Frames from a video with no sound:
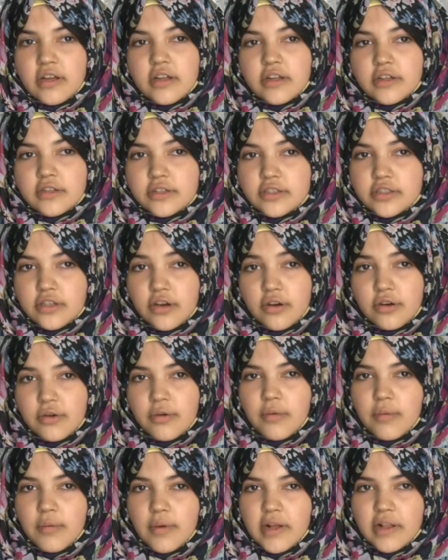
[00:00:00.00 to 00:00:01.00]
So
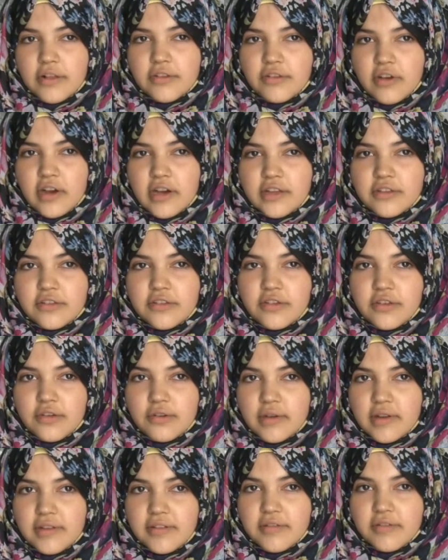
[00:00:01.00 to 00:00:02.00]
what I'll try to do
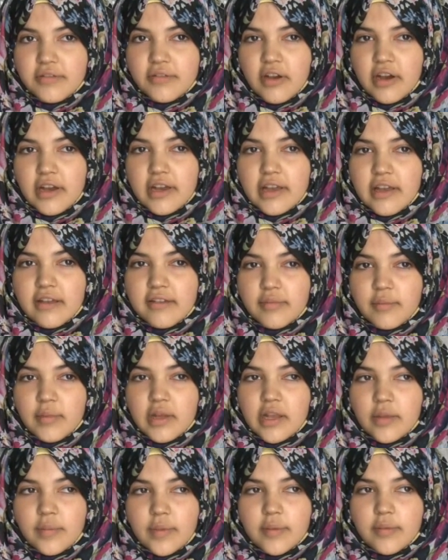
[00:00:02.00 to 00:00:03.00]
is try and get as
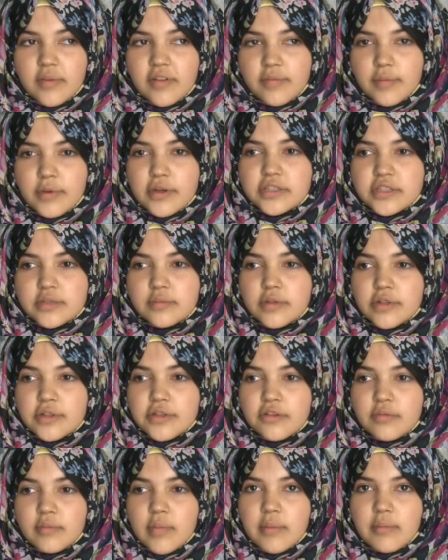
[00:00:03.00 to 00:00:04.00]
many people as possible
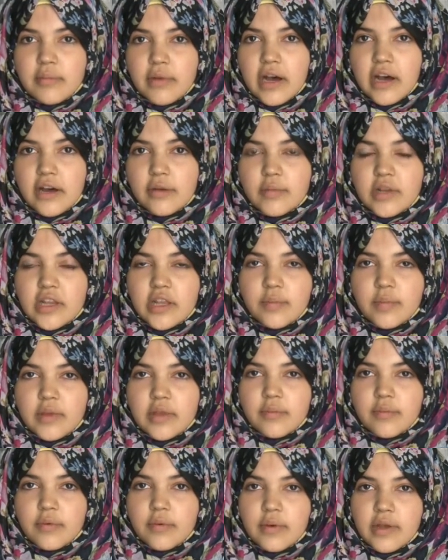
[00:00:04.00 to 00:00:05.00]
to remember how many
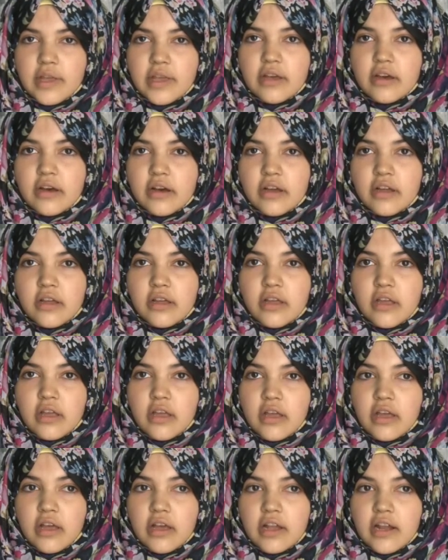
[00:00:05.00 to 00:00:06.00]
people were here
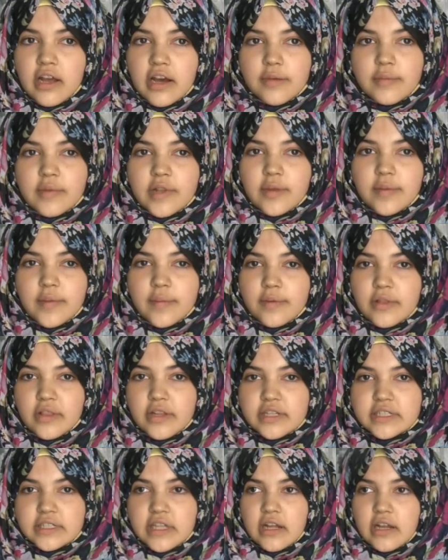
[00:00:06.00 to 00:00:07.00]
and how many people
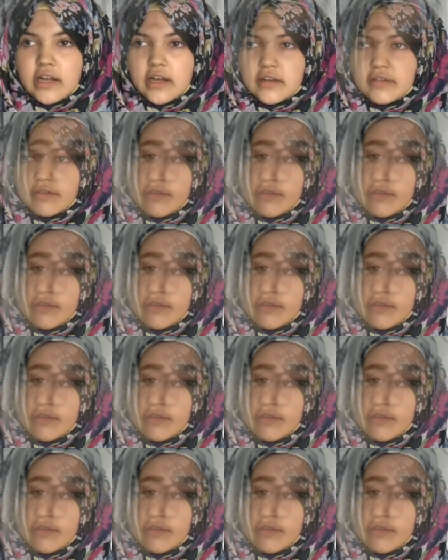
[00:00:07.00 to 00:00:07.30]
lost their life.